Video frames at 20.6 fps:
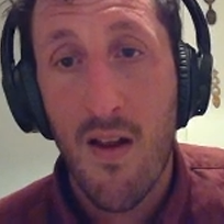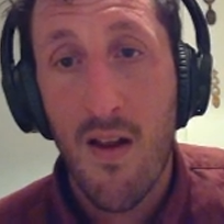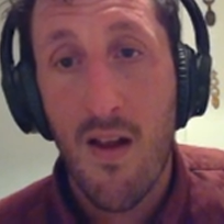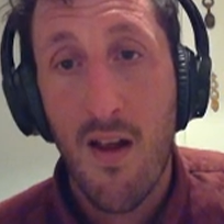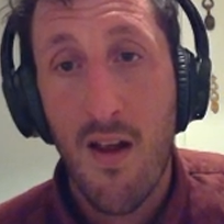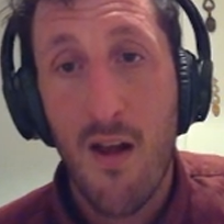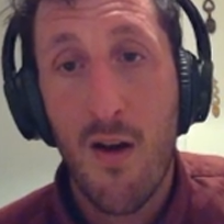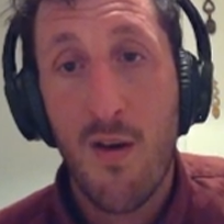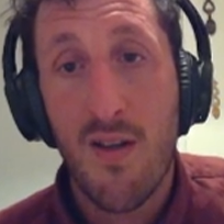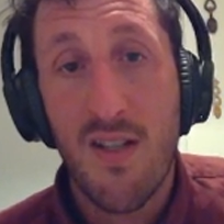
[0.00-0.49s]

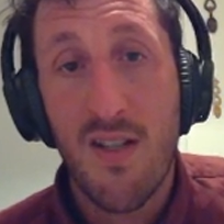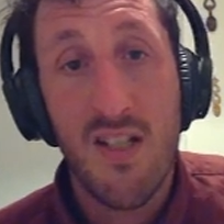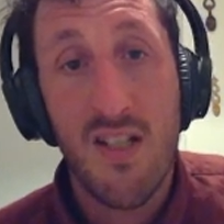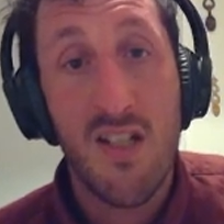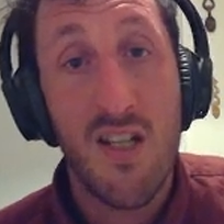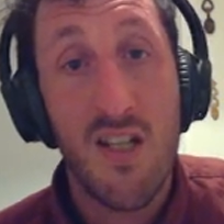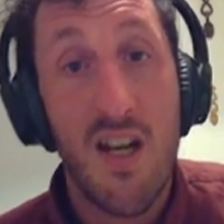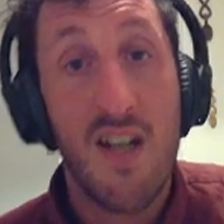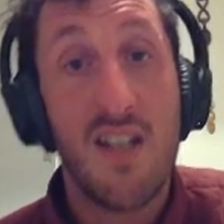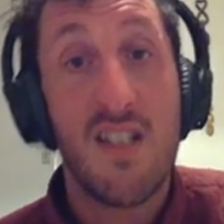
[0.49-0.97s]
Oh, is the
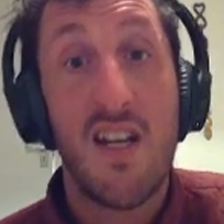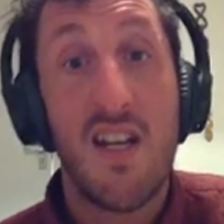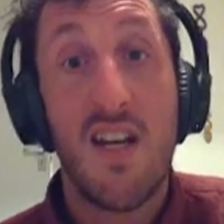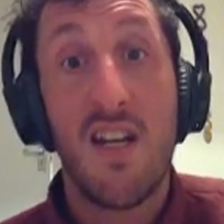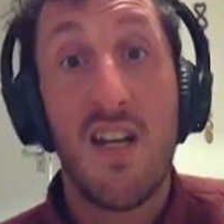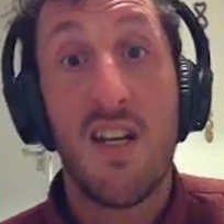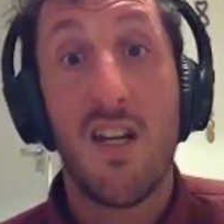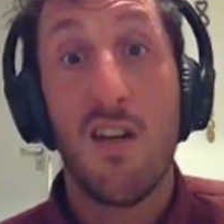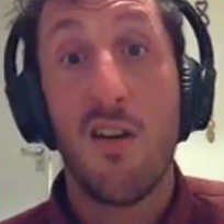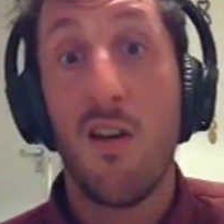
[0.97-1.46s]
chat
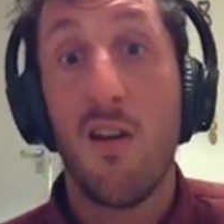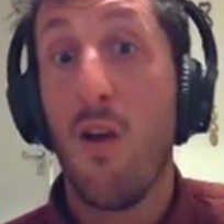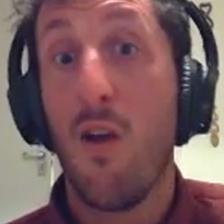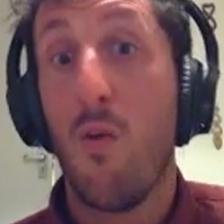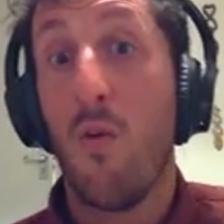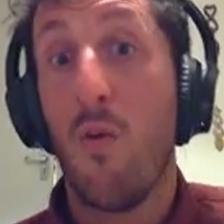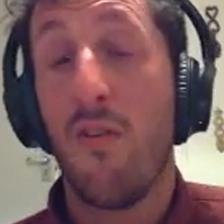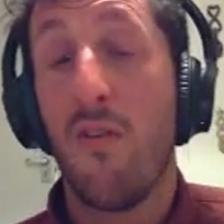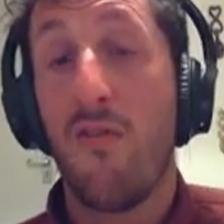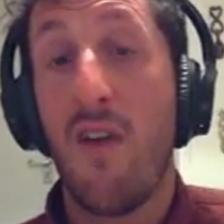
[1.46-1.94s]
dead? No,
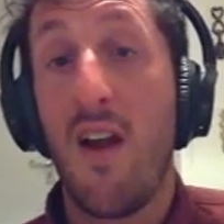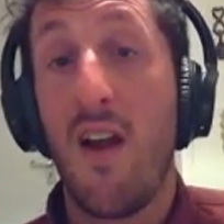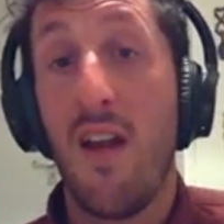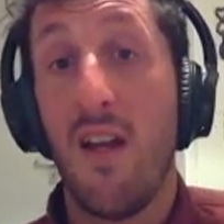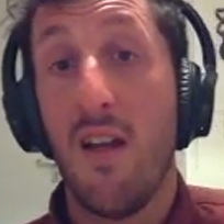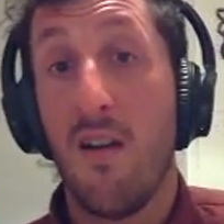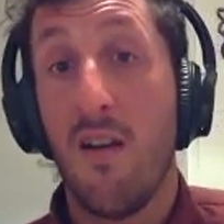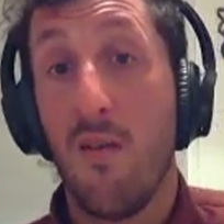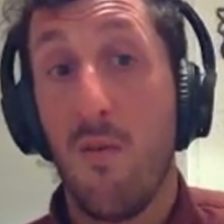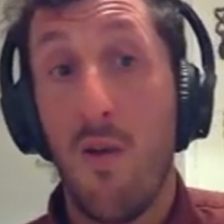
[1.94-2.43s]
what?
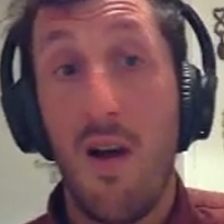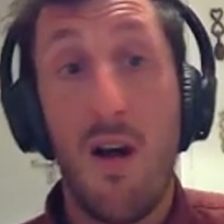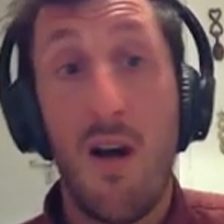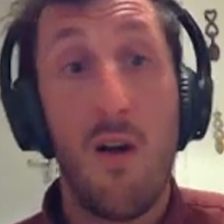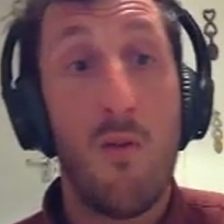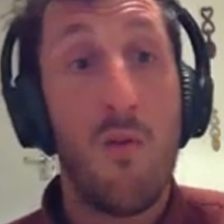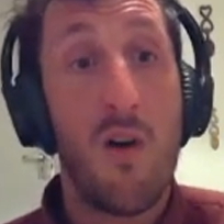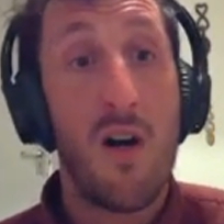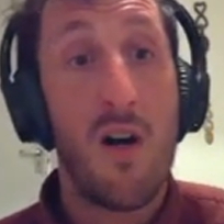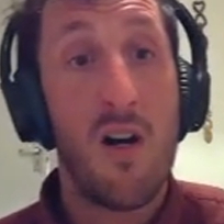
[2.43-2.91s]
Right. Well,
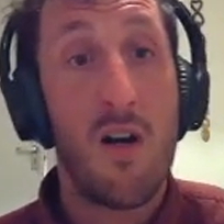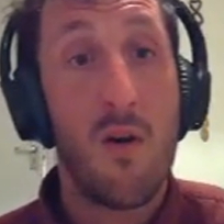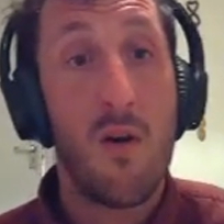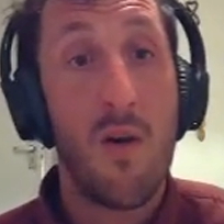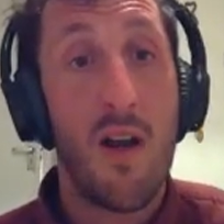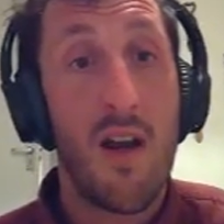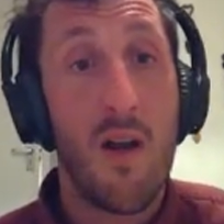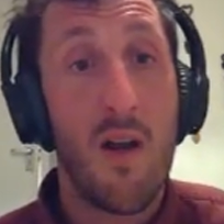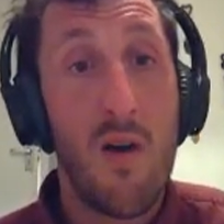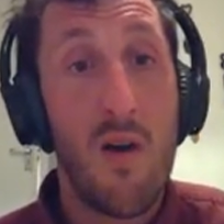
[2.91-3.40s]
what
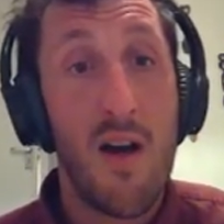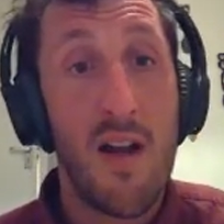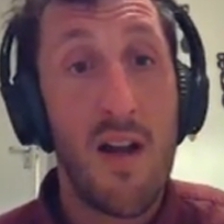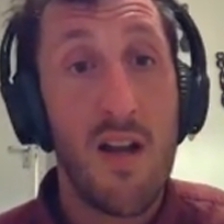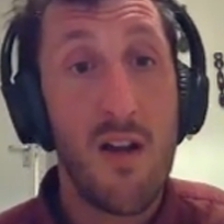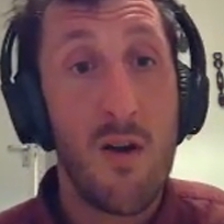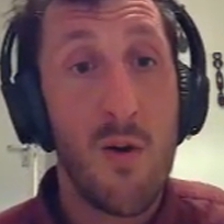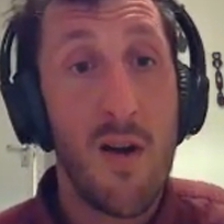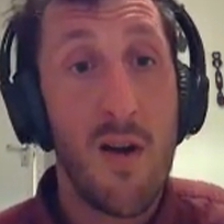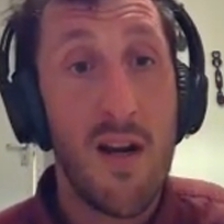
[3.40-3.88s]
I
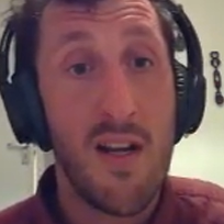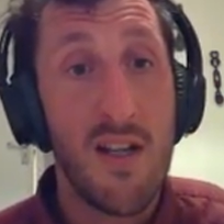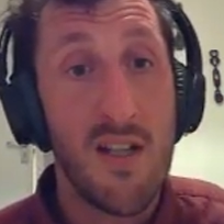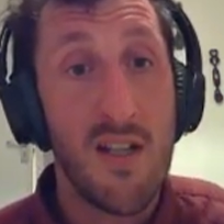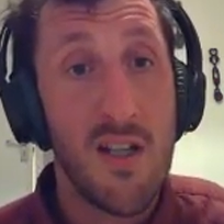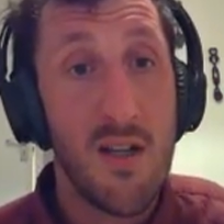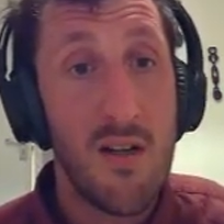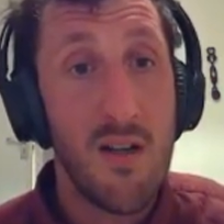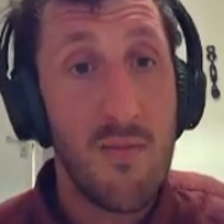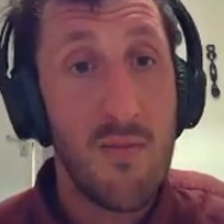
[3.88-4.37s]
can quickly
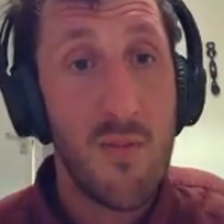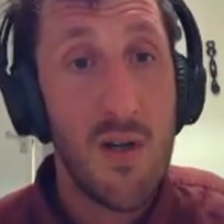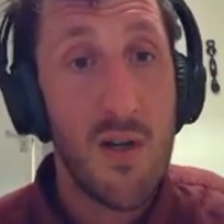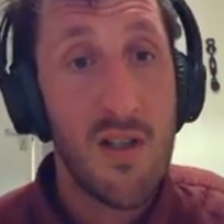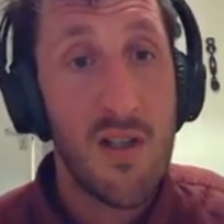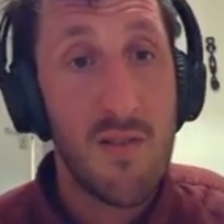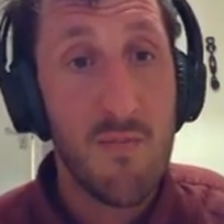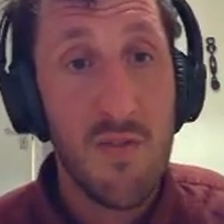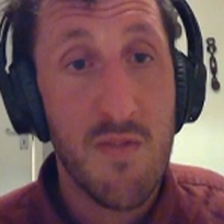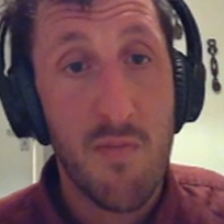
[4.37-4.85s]
do,
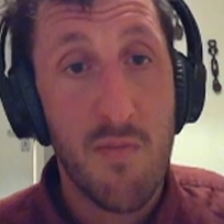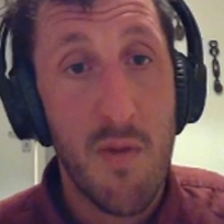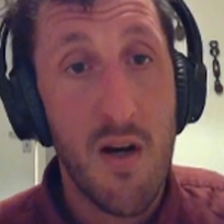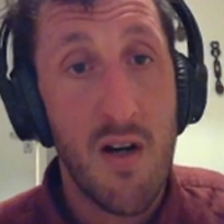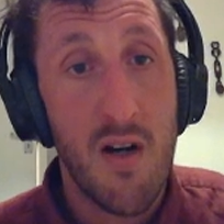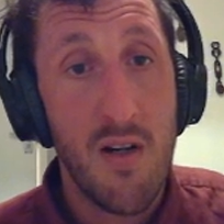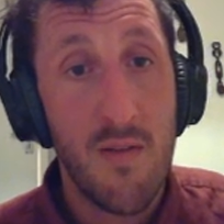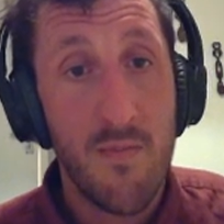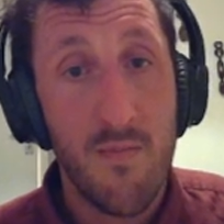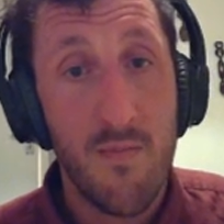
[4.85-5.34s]
because I'm smart,